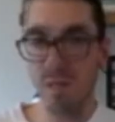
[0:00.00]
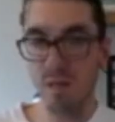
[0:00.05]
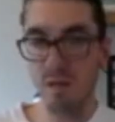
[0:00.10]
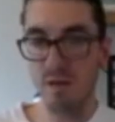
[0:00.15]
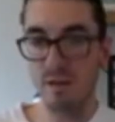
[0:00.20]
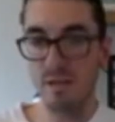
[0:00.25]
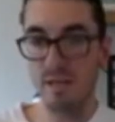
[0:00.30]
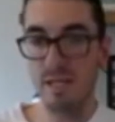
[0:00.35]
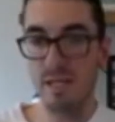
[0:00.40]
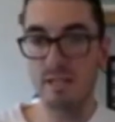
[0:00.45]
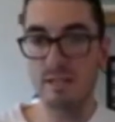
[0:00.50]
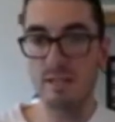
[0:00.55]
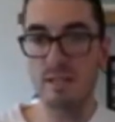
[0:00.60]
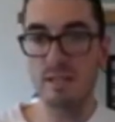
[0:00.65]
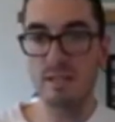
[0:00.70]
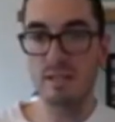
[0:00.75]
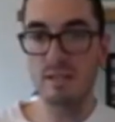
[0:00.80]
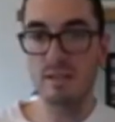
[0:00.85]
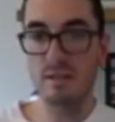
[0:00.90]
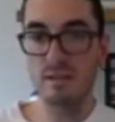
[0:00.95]
Okay, so
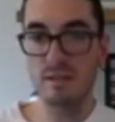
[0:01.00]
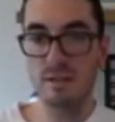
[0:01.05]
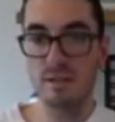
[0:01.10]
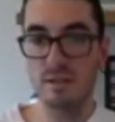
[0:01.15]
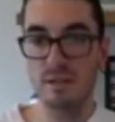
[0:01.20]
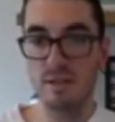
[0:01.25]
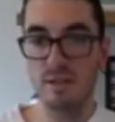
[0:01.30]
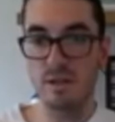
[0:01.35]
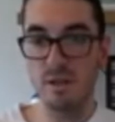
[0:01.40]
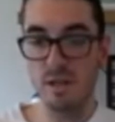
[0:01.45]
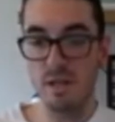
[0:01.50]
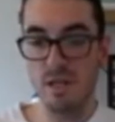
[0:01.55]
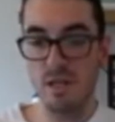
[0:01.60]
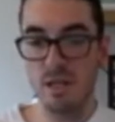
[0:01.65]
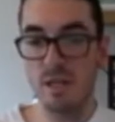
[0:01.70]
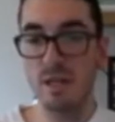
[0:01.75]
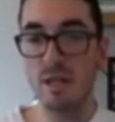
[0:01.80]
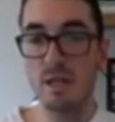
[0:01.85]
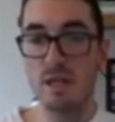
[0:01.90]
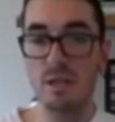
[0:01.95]
let's click on continue
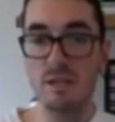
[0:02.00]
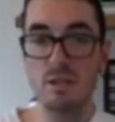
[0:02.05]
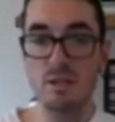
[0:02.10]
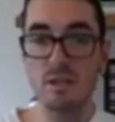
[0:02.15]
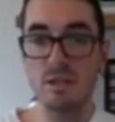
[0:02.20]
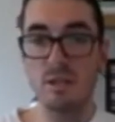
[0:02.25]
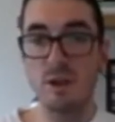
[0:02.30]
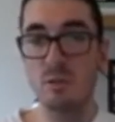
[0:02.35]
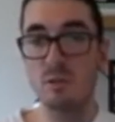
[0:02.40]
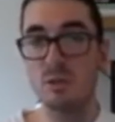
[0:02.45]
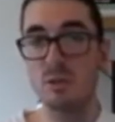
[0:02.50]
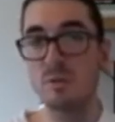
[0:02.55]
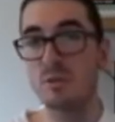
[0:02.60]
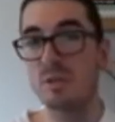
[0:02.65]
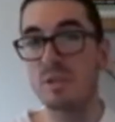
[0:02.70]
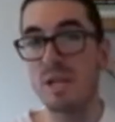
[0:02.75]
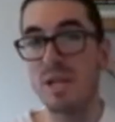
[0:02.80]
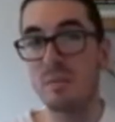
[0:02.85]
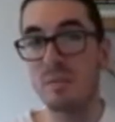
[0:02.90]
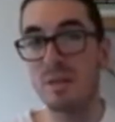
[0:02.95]
here. This is just optional
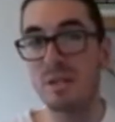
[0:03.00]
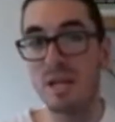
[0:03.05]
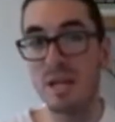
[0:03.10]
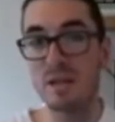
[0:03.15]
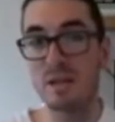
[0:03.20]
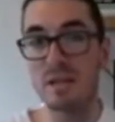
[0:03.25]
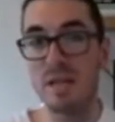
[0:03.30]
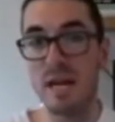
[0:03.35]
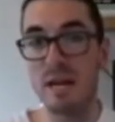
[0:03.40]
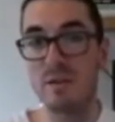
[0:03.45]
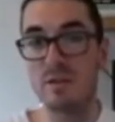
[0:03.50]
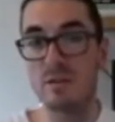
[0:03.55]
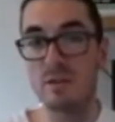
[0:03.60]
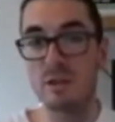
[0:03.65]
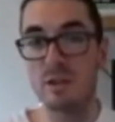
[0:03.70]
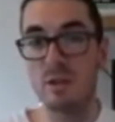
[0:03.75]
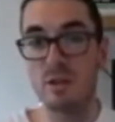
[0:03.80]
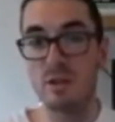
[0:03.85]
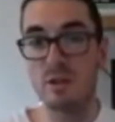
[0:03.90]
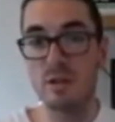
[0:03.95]
to set up another layer of
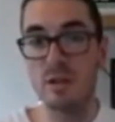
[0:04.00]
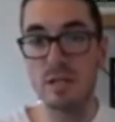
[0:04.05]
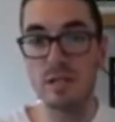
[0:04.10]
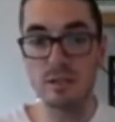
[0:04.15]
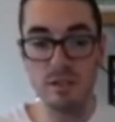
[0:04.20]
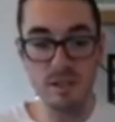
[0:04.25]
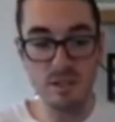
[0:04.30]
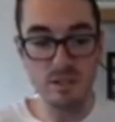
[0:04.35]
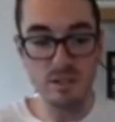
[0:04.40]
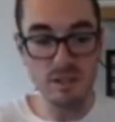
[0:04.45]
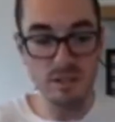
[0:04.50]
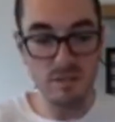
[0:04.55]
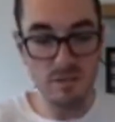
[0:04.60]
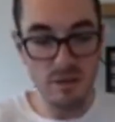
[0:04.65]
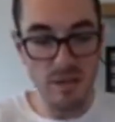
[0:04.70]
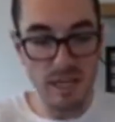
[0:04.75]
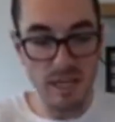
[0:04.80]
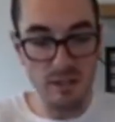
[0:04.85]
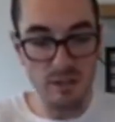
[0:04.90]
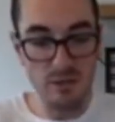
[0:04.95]
security. So this isn't
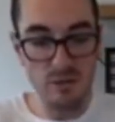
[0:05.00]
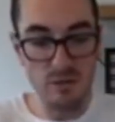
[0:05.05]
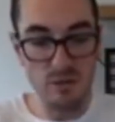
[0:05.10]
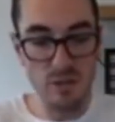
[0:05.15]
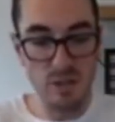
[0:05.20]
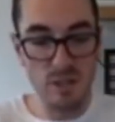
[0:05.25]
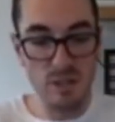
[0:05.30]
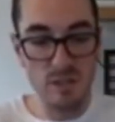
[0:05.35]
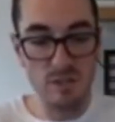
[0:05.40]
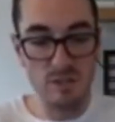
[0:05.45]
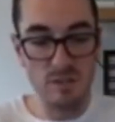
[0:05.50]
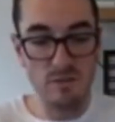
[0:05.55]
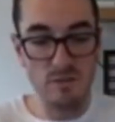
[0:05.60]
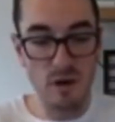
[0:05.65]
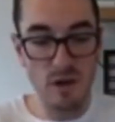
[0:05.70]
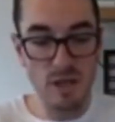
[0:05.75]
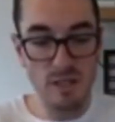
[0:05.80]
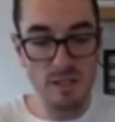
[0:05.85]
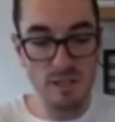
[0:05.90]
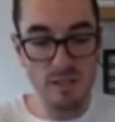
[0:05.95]
for the actual
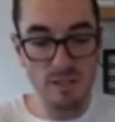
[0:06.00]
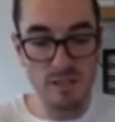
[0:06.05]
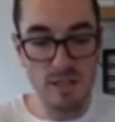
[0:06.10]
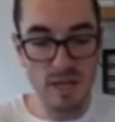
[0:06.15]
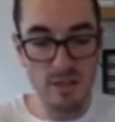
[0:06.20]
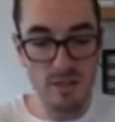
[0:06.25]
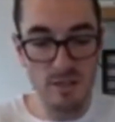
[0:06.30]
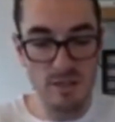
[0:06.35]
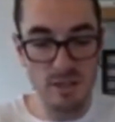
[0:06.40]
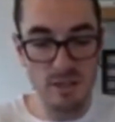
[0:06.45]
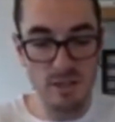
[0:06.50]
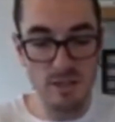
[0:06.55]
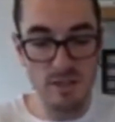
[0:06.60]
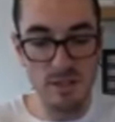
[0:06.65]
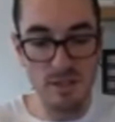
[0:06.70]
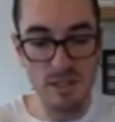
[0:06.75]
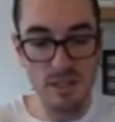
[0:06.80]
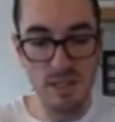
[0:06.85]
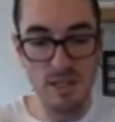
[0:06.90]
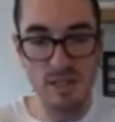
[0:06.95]
device as such. This
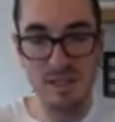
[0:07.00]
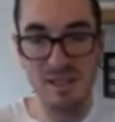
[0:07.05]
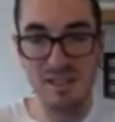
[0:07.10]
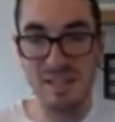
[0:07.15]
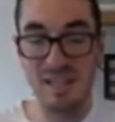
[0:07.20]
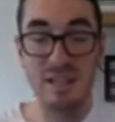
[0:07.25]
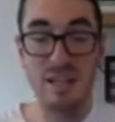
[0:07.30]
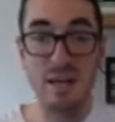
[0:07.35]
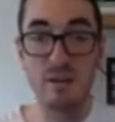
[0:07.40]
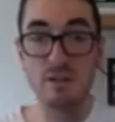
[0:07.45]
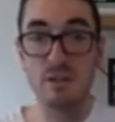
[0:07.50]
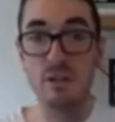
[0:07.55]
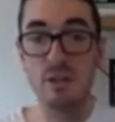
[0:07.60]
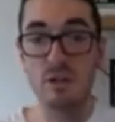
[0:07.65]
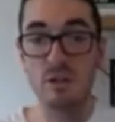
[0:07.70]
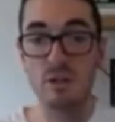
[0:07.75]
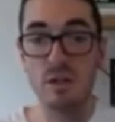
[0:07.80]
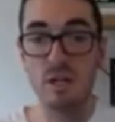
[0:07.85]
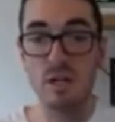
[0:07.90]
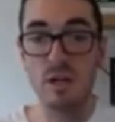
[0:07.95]
is another layer of
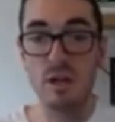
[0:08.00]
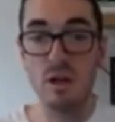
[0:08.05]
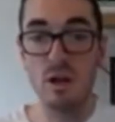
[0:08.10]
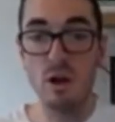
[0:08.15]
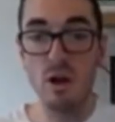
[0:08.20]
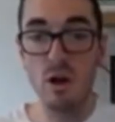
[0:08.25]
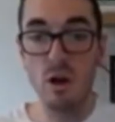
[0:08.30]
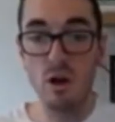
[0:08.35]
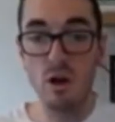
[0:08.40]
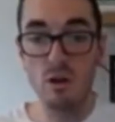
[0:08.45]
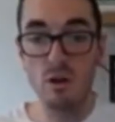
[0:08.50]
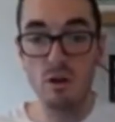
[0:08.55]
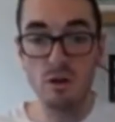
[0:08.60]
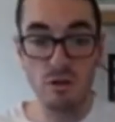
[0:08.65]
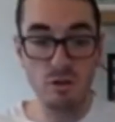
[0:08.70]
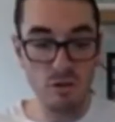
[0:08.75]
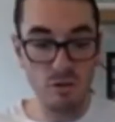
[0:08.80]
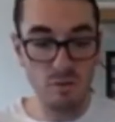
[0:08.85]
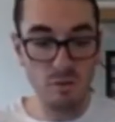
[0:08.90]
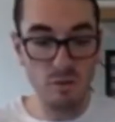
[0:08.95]
security on
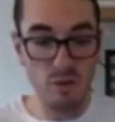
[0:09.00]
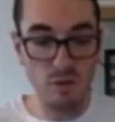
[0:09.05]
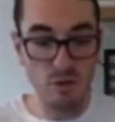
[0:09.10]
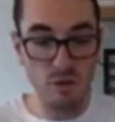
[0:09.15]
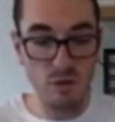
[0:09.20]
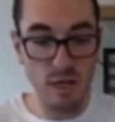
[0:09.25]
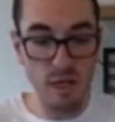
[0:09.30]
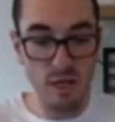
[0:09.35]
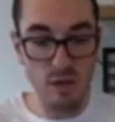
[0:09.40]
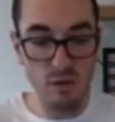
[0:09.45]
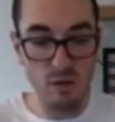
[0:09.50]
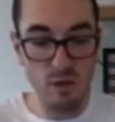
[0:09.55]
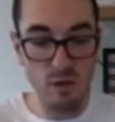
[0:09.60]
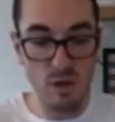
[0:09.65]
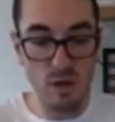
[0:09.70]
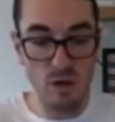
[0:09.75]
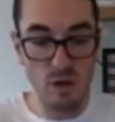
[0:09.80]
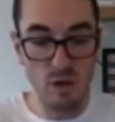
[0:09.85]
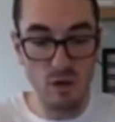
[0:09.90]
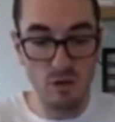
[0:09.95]
your computer
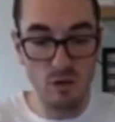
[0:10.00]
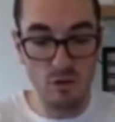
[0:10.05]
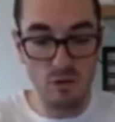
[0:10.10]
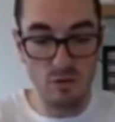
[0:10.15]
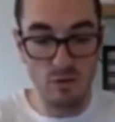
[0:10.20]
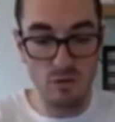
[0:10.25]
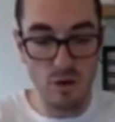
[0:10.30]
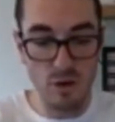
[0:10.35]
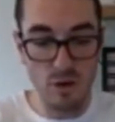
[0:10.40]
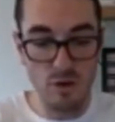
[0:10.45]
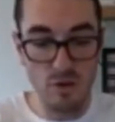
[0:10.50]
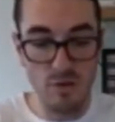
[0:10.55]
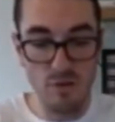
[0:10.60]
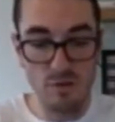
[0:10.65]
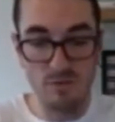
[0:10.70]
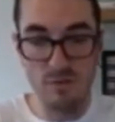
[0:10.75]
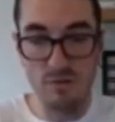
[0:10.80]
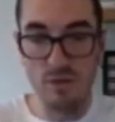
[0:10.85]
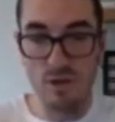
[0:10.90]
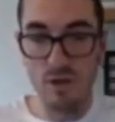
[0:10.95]
or on your phone.
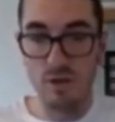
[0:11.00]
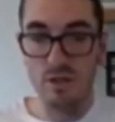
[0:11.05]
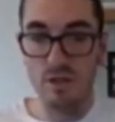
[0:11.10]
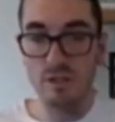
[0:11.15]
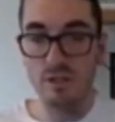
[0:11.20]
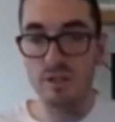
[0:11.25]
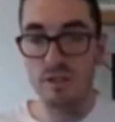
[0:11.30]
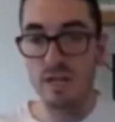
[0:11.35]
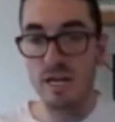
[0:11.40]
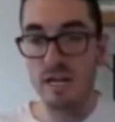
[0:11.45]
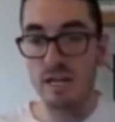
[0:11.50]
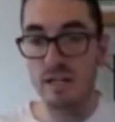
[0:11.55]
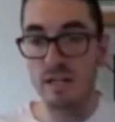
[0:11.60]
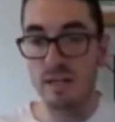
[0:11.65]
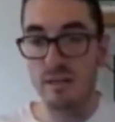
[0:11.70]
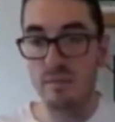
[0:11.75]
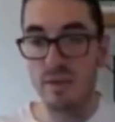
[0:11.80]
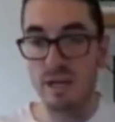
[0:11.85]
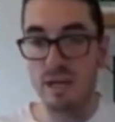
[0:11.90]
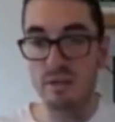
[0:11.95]
So let's just add
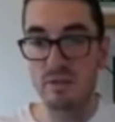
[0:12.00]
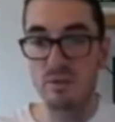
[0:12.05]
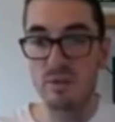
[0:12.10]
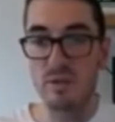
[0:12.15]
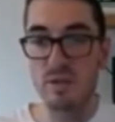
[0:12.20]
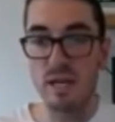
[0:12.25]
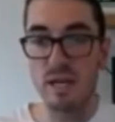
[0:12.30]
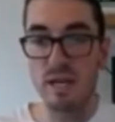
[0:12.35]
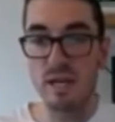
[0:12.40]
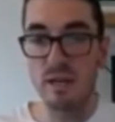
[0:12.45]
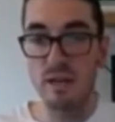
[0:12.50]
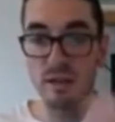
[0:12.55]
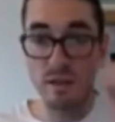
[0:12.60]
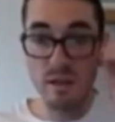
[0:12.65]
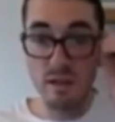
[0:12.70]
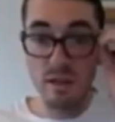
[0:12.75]
another password there.